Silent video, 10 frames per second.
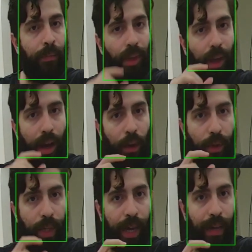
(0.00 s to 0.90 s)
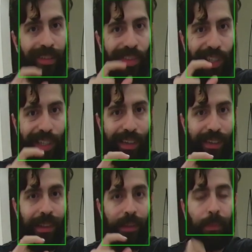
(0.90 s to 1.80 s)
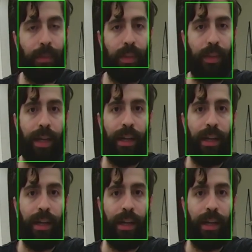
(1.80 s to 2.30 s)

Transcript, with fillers: how you can trigger the